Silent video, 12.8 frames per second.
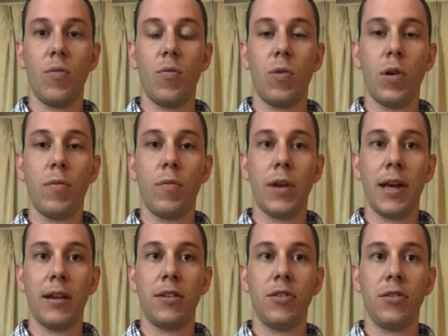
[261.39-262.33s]
what we
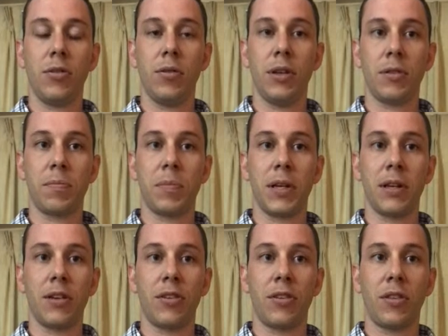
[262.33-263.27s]
had to do is,
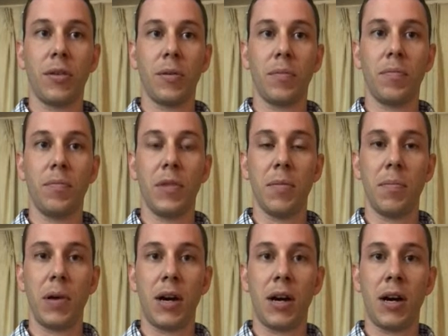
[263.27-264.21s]
because the
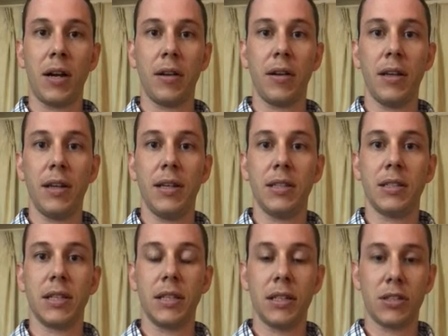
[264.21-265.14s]
pot is
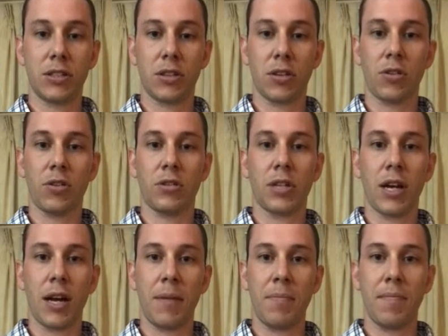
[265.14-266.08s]
a circle
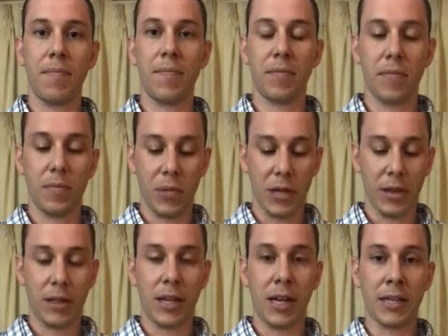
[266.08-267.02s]
top but it
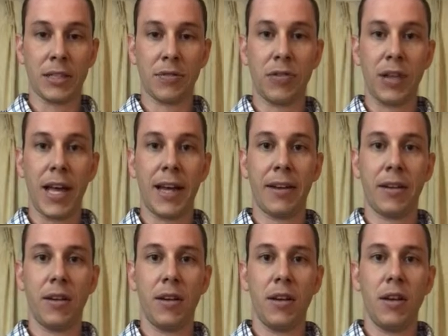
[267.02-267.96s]
lies flat,
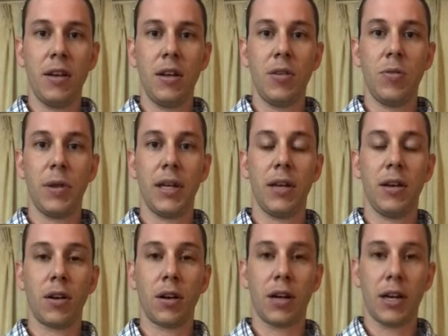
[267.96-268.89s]
we
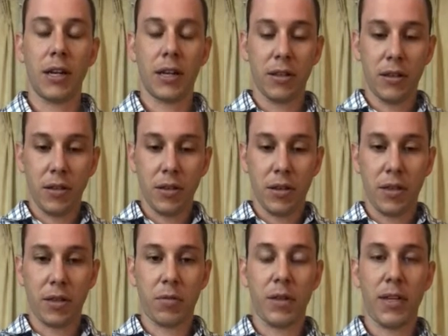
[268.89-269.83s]
are cutting a
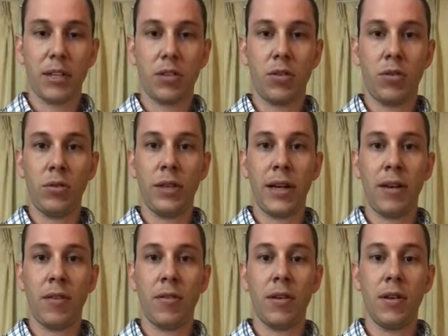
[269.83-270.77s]
3-inch hole
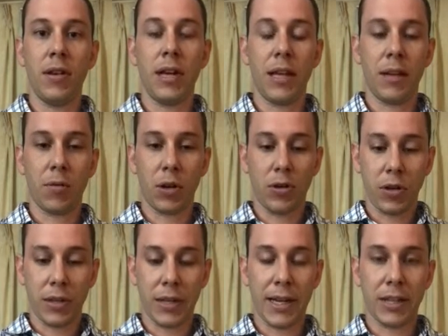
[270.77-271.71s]
down, and then we're
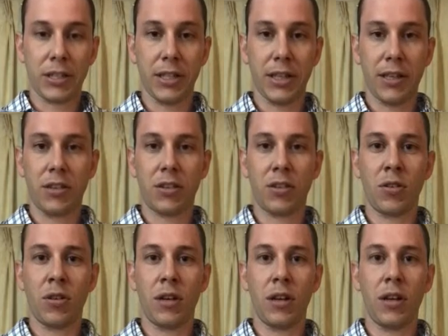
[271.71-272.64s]
going to actually
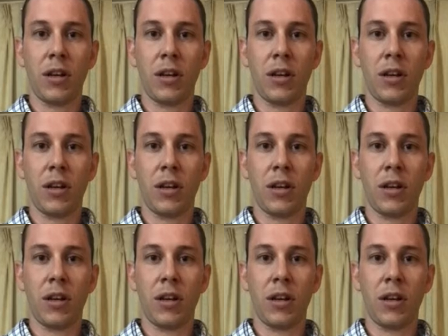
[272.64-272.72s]
insert